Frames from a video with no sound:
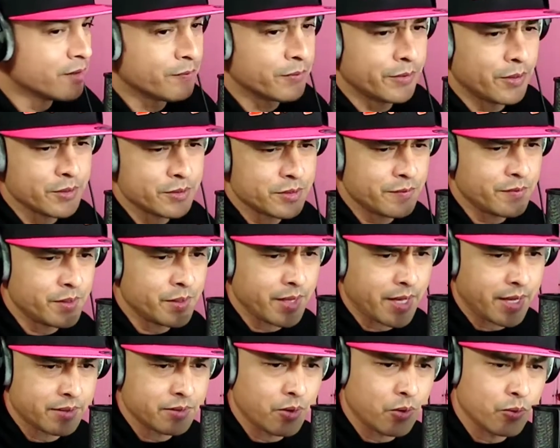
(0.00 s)
For those of you
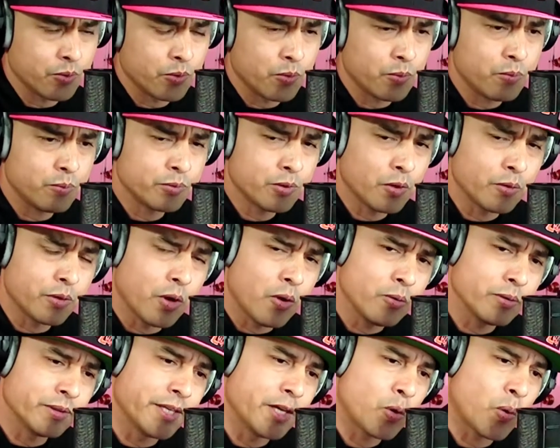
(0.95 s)
that don't
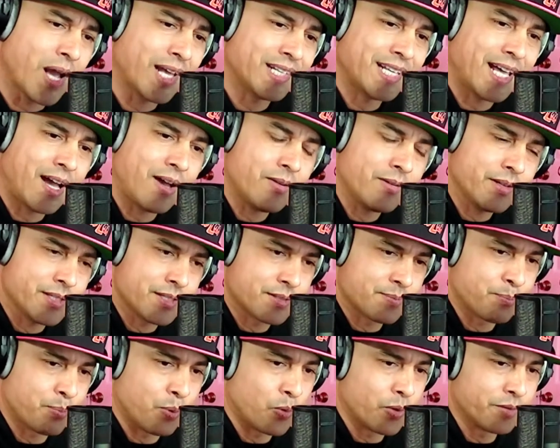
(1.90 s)
know, LiKwaiLao
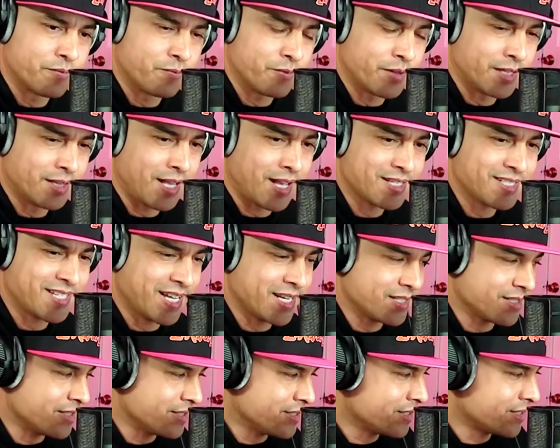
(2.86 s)
is born in Los
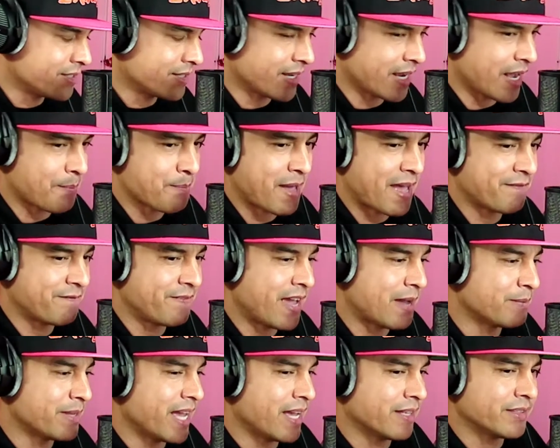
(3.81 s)
Angeles. I got mad
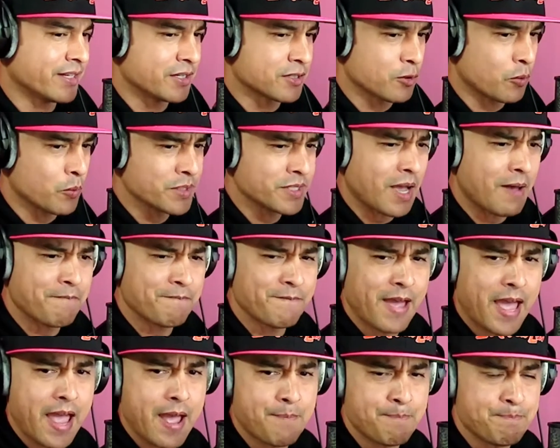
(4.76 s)
family out there. So what's up,
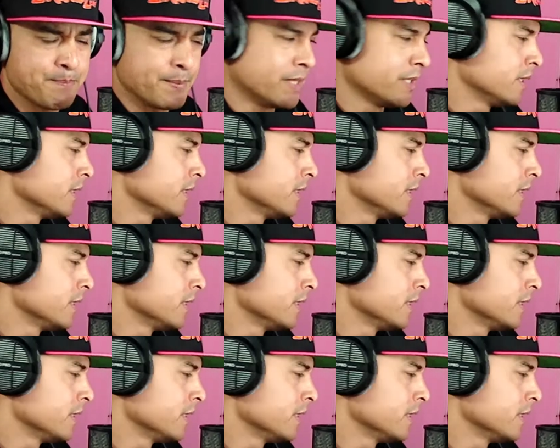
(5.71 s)
fam?